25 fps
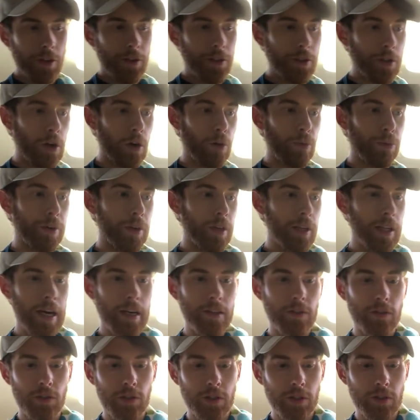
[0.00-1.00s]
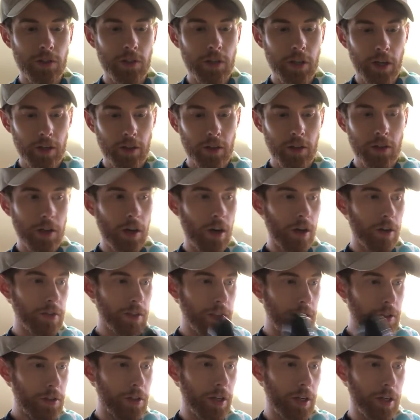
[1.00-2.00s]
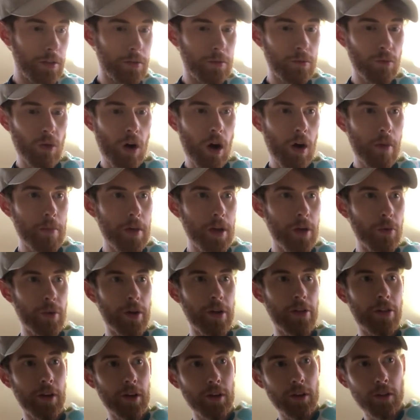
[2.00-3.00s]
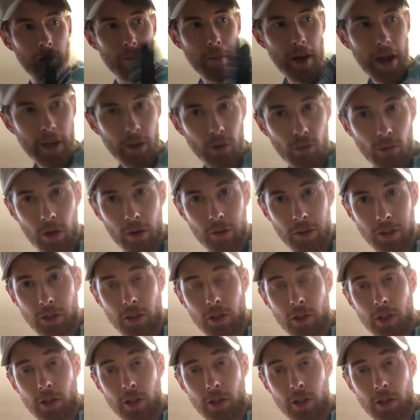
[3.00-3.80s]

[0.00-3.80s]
You're gonna realize you just stuck the tongs that you touched raw meat with into the macaroni.